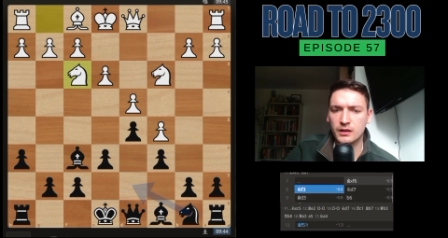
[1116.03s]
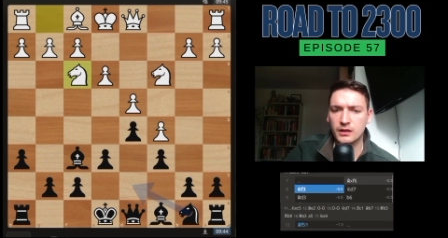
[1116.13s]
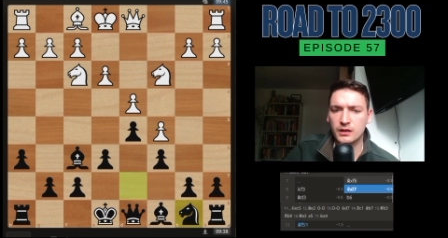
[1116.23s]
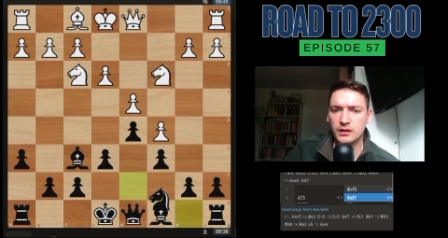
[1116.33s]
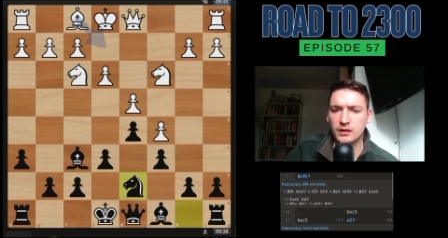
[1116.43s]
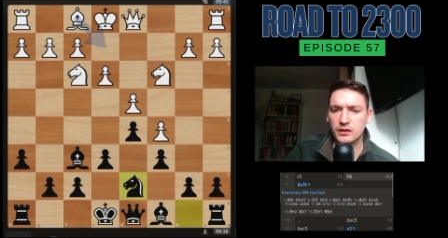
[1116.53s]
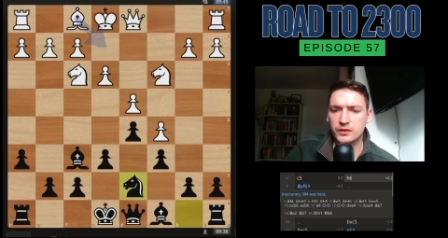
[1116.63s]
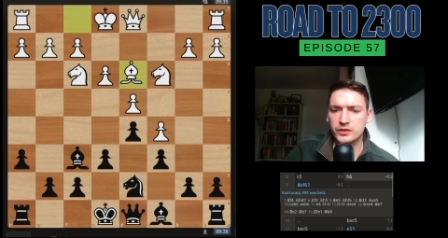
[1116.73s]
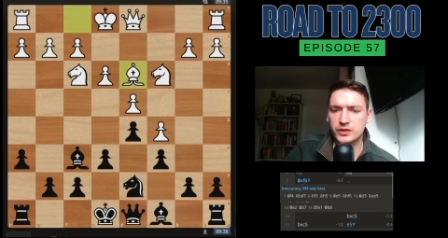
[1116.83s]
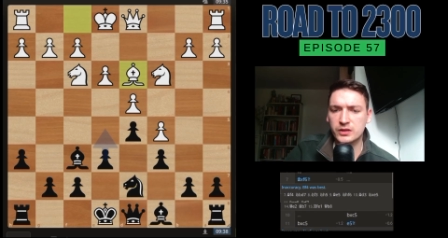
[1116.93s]
was just
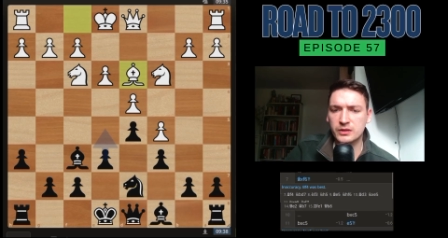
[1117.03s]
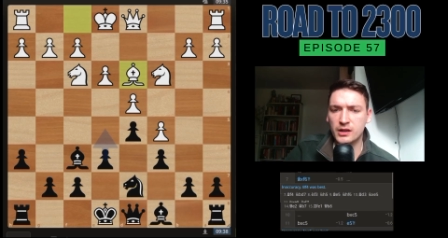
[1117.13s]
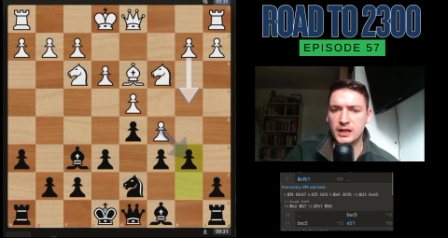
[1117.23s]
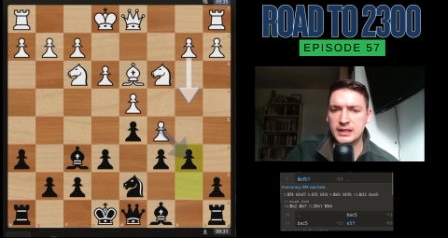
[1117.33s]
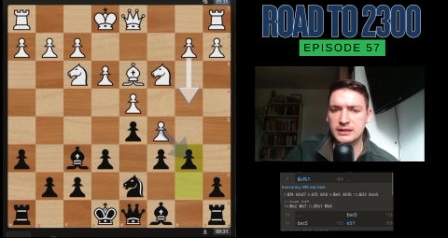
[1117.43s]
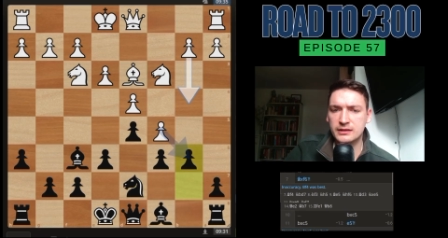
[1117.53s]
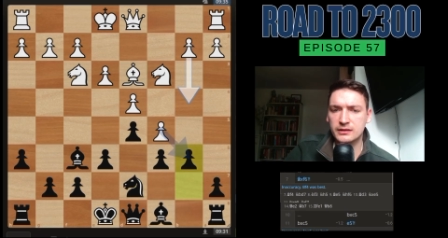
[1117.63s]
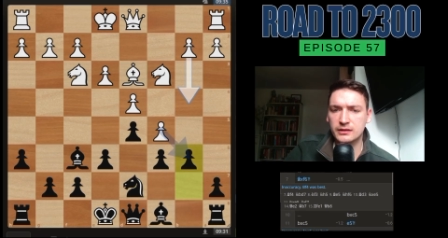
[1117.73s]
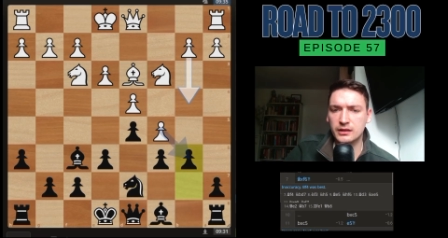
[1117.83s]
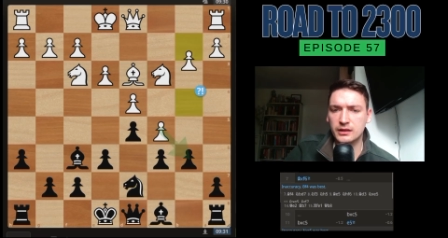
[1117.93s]
surprised,
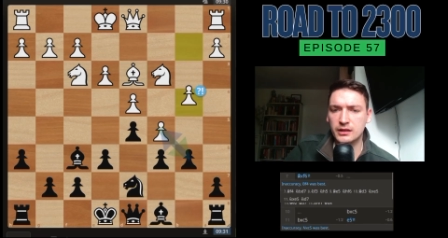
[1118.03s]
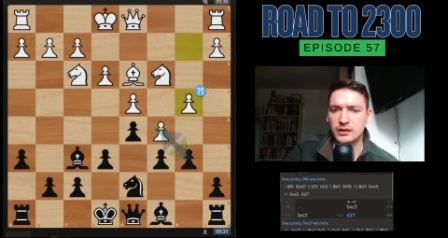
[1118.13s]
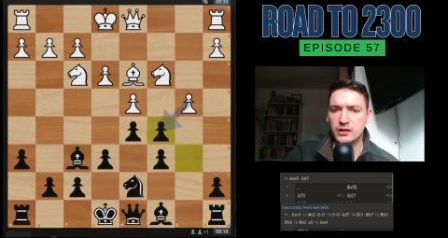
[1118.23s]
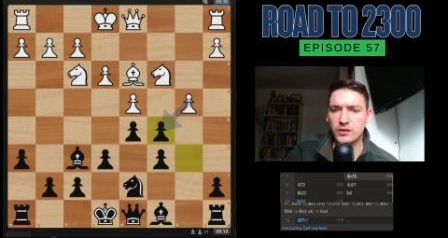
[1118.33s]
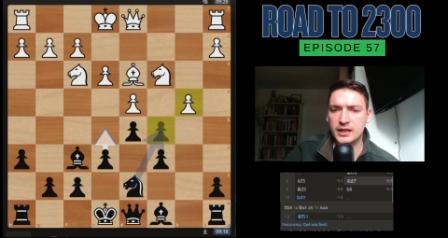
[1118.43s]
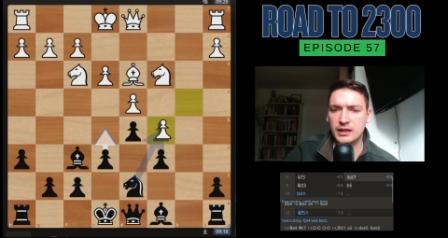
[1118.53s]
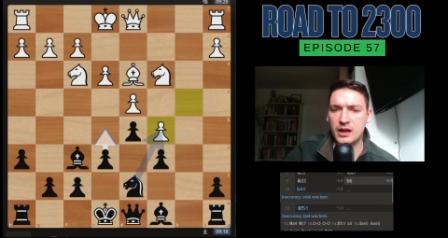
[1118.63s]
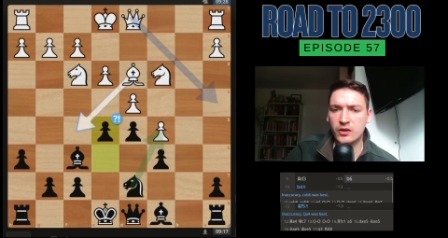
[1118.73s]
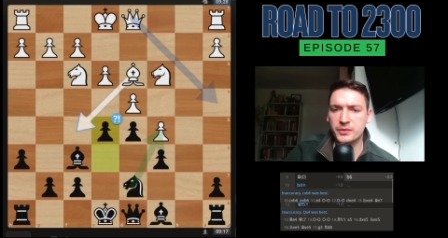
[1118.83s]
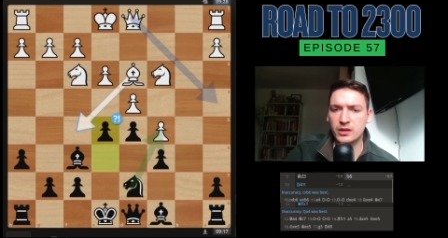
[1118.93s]
you know, he allowed me
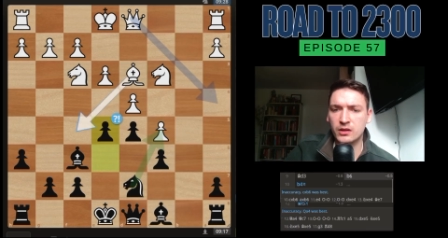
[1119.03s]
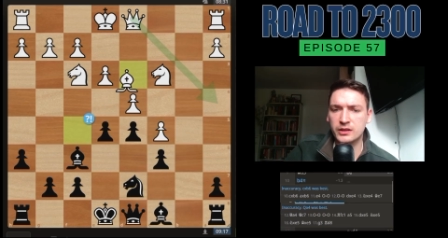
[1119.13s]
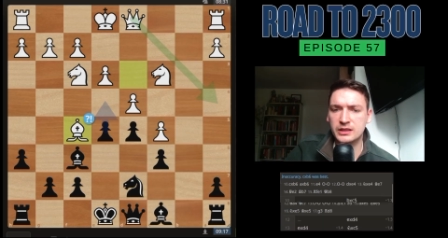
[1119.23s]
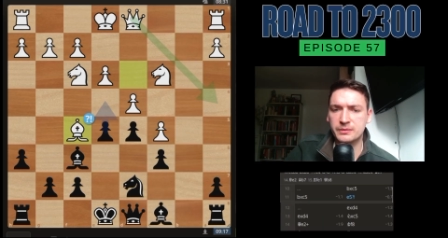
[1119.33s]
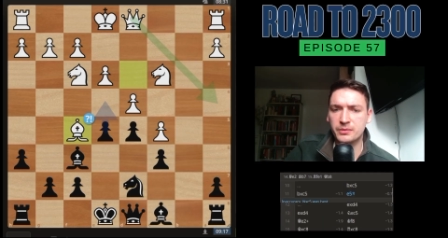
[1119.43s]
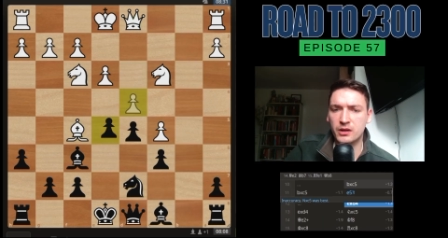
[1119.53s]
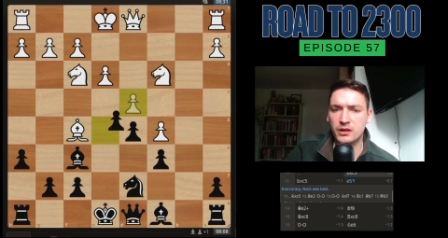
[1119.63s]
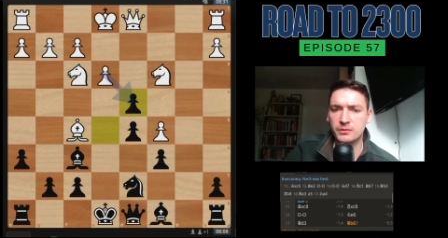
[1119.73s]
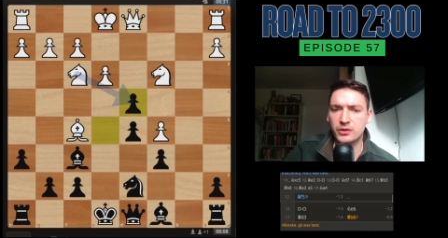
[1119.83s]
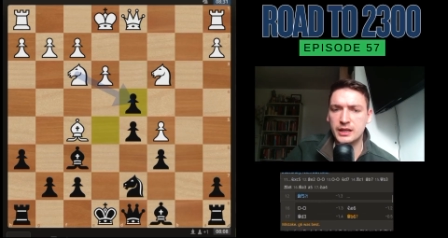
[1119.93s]
all these pawn
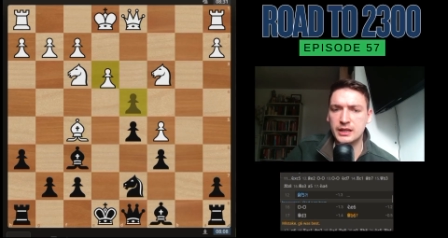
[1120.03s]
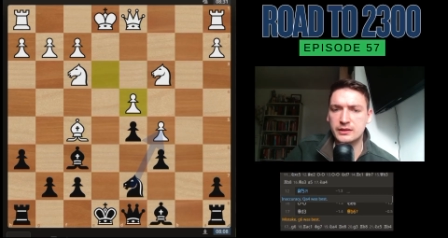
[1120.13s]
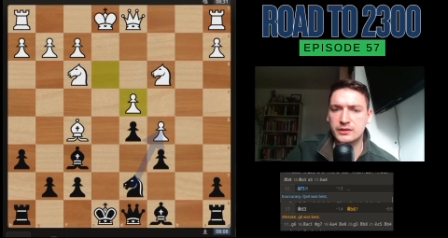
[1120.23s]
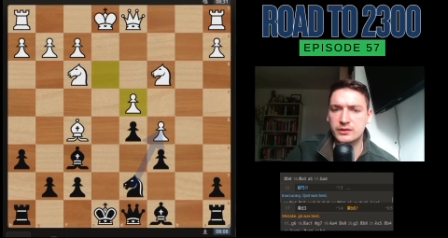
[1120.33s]
breaks.